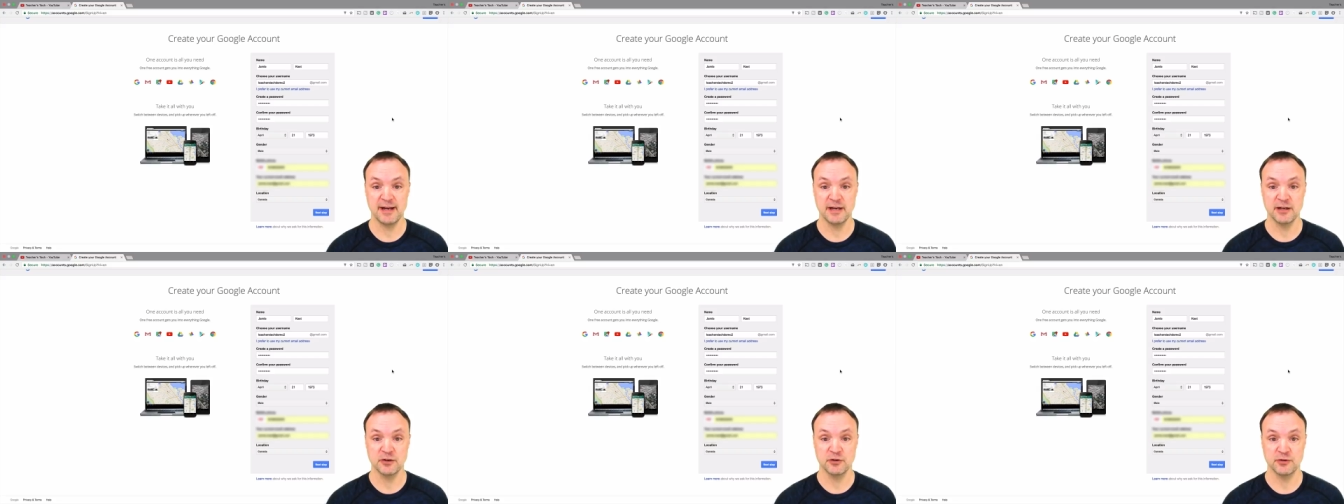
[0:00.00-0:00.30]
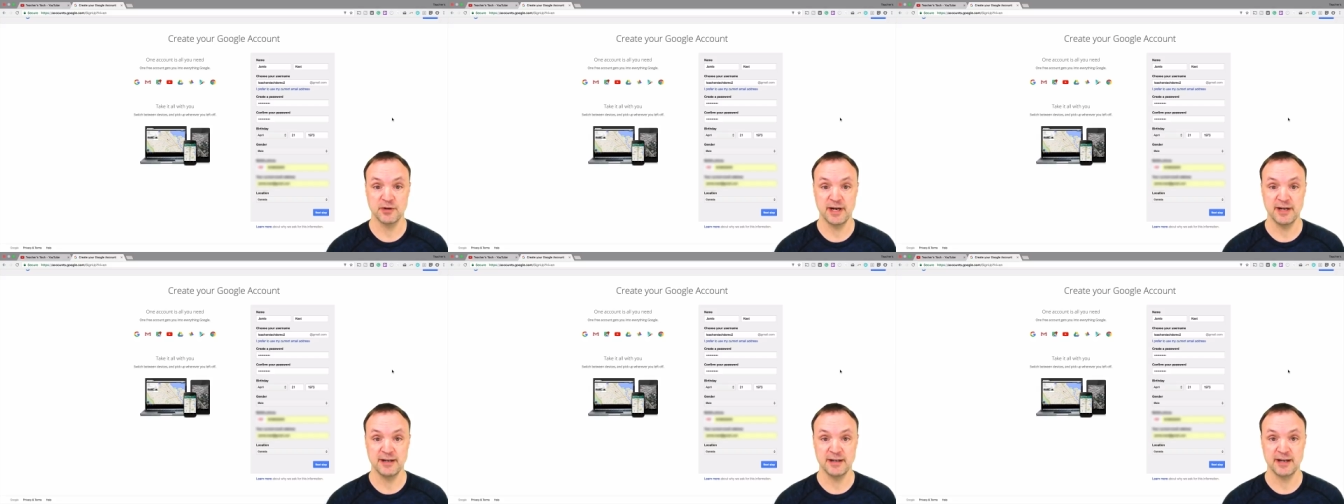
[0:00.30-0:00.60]
and
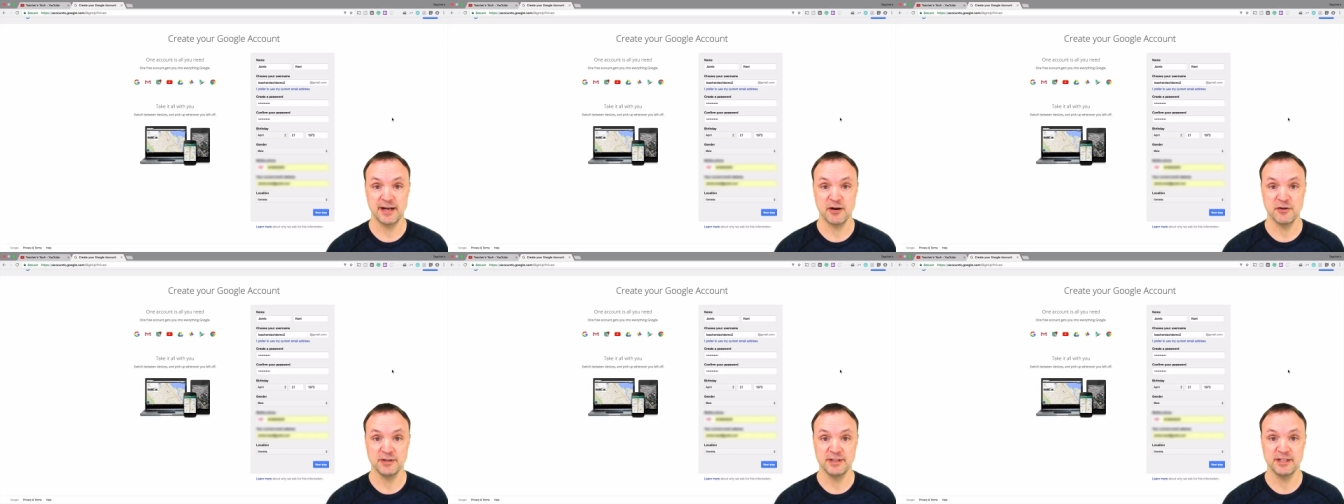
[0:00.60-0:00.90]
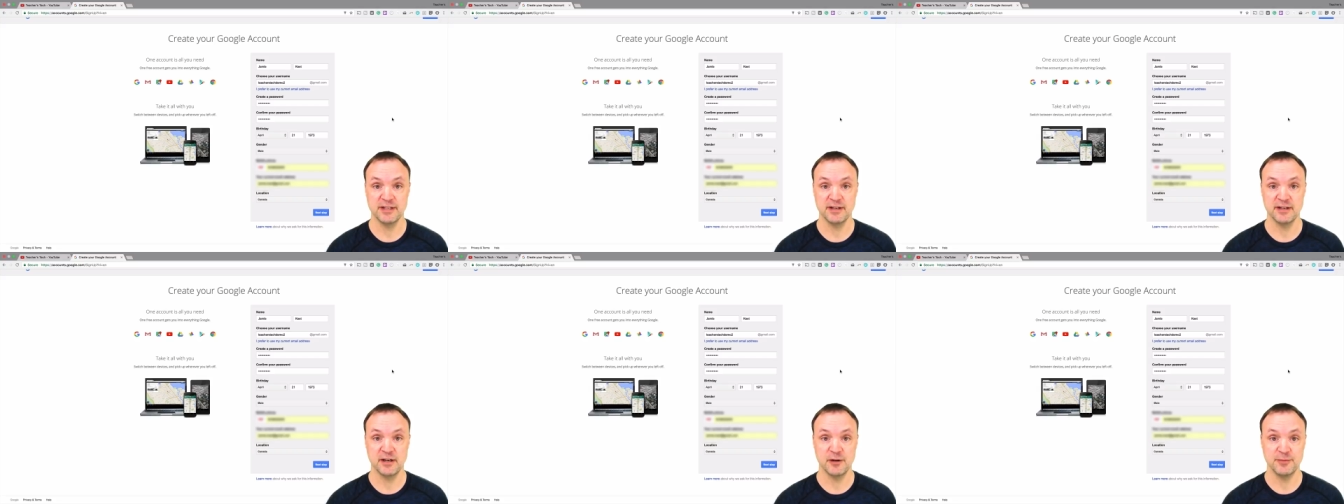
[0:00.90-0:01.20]
create an account
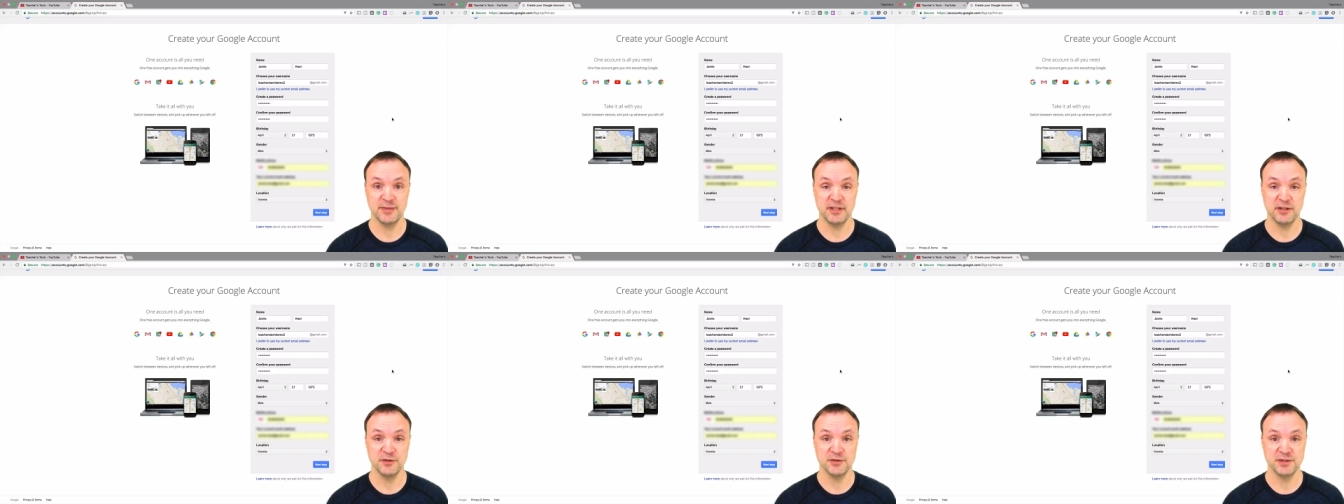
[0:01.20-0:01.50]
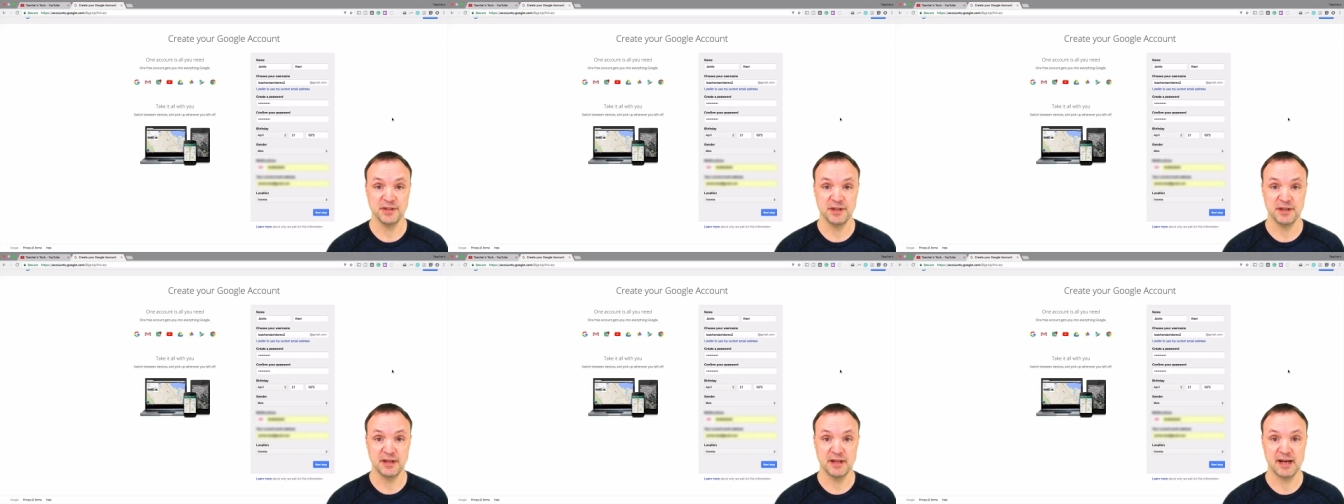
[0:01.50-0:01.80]
here, and I'll be
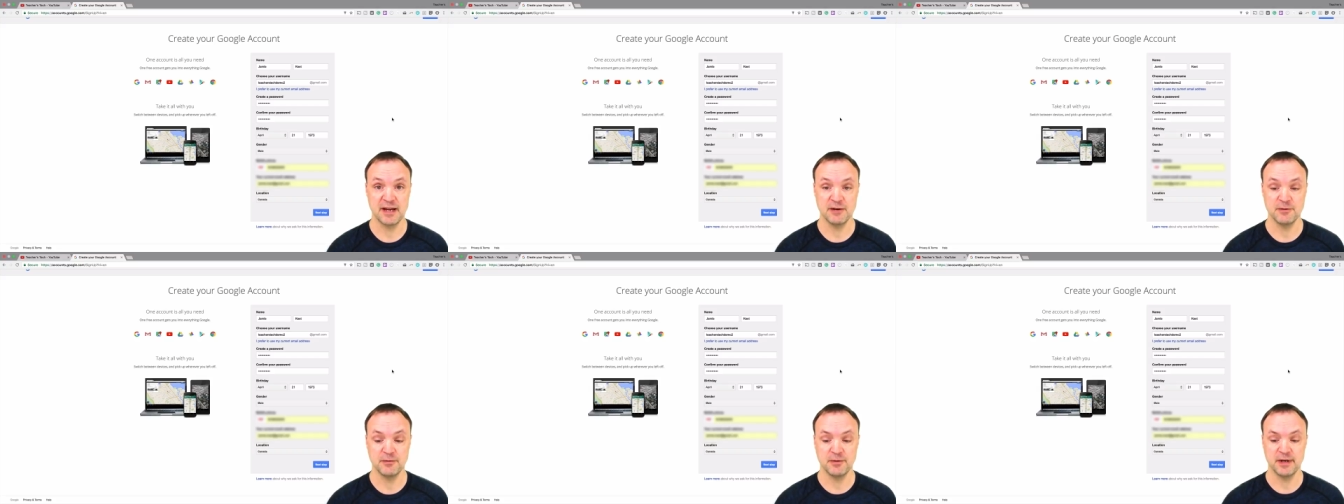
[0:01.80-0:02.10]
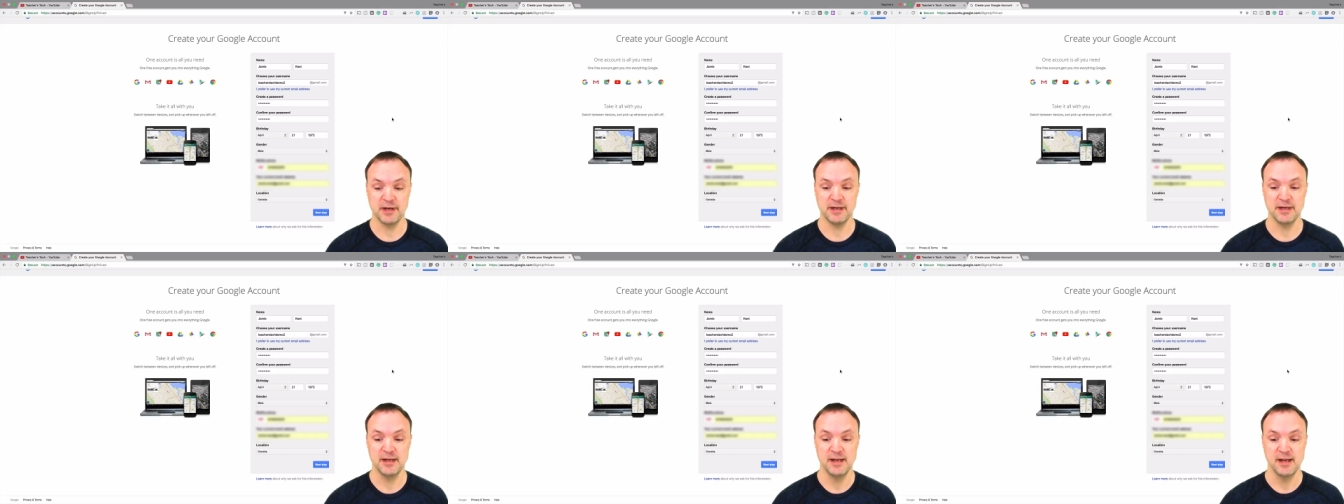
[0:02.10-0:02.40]
using that
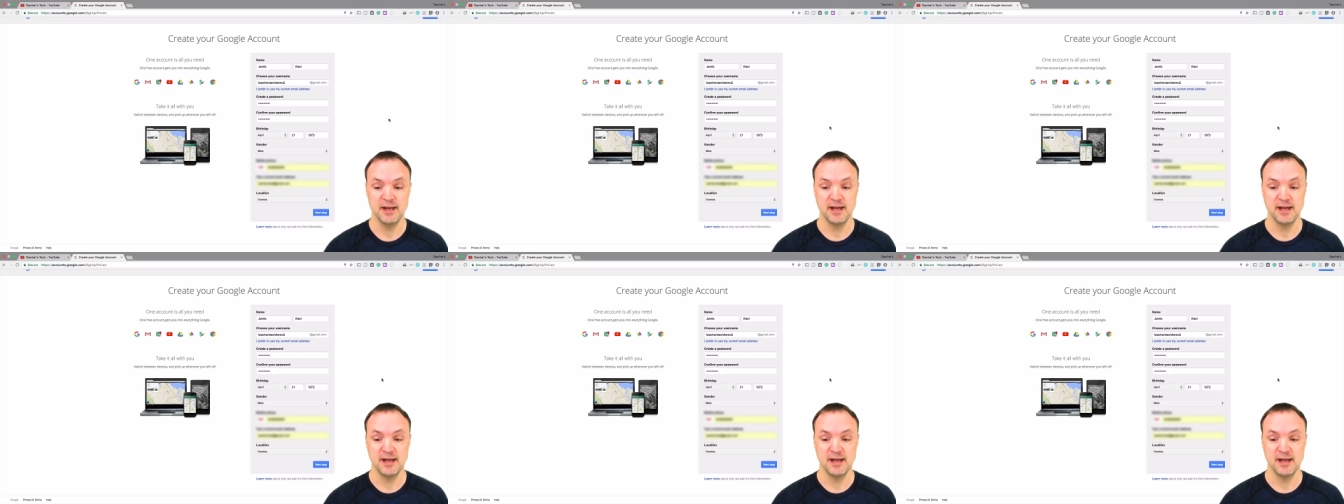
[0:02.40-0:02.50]
one,